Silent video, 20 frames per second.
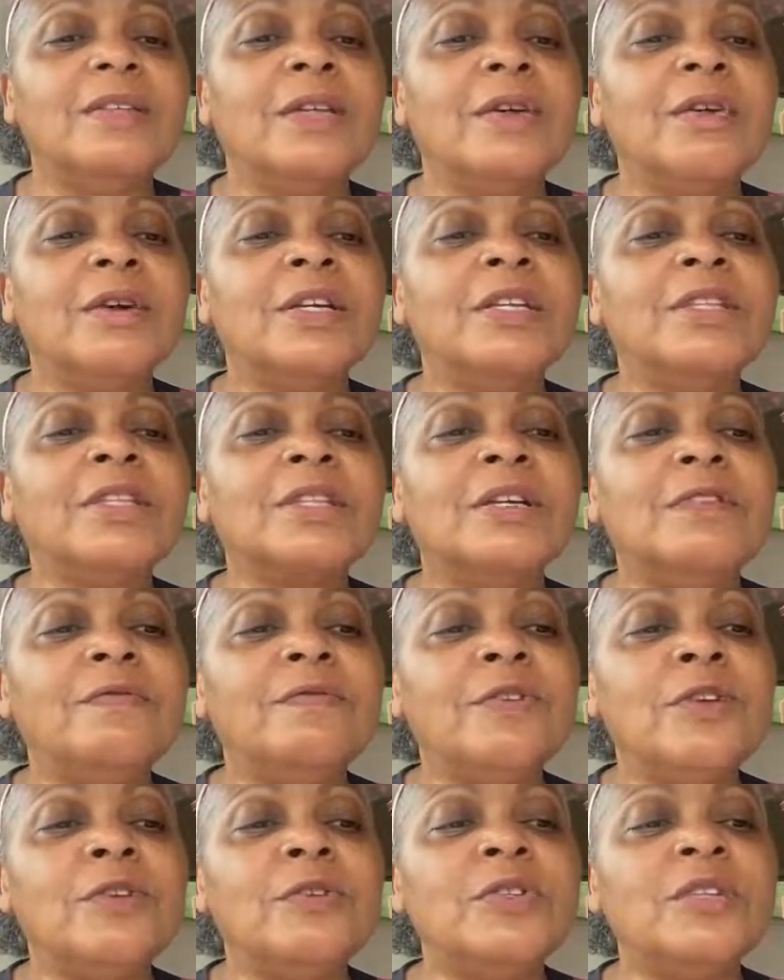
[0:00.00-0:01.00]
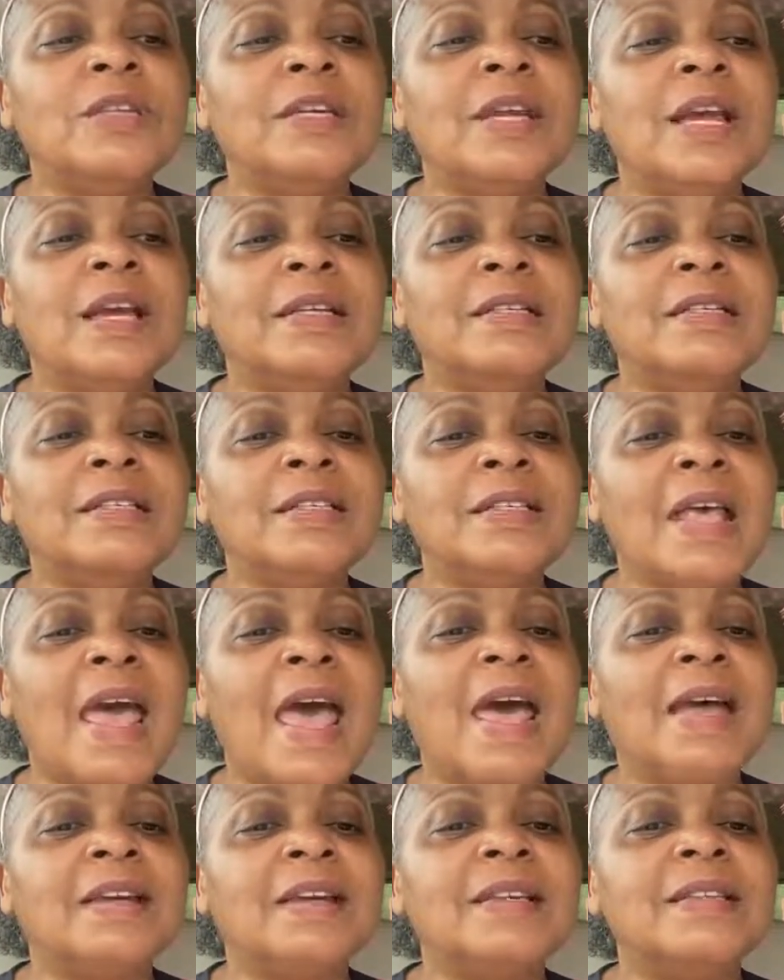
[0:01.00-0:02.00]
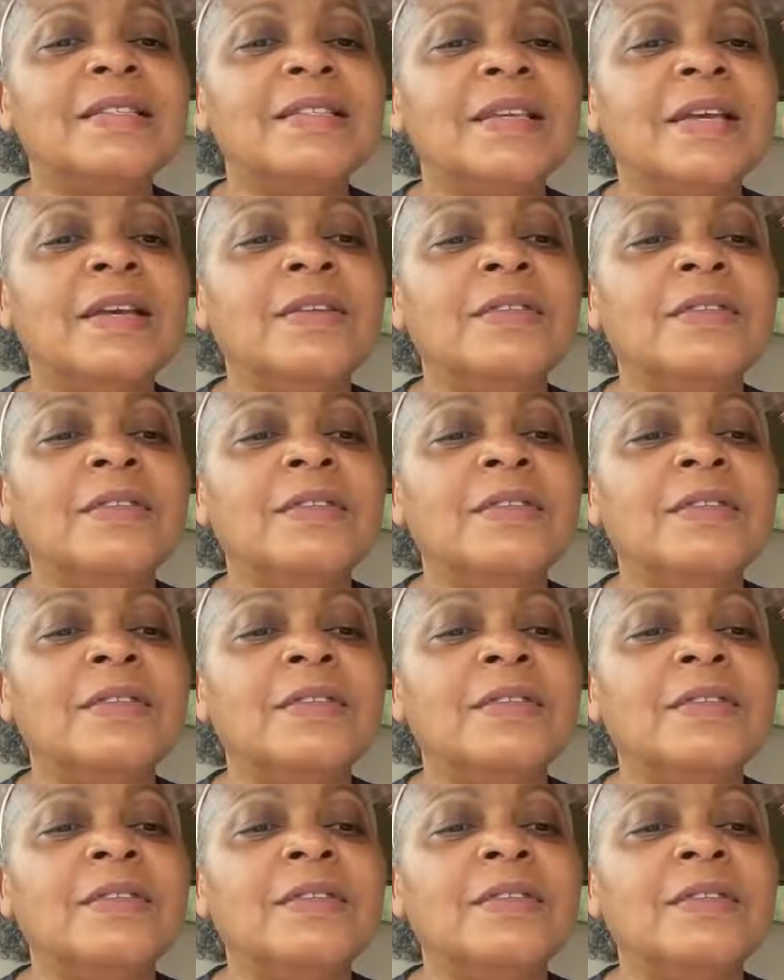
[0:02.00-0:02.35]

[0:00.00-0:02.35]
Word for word: There is confusion and sadness